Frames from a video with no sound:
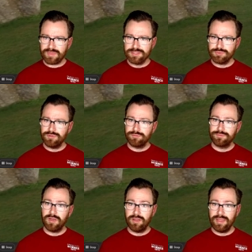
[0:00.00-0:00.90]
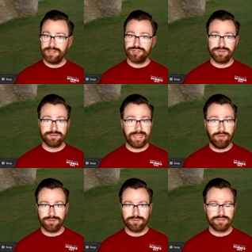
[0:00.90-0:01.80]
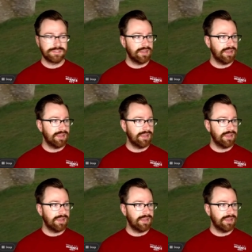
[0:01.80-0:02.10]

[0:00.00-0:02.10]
sort of uh, ancient calendars uh,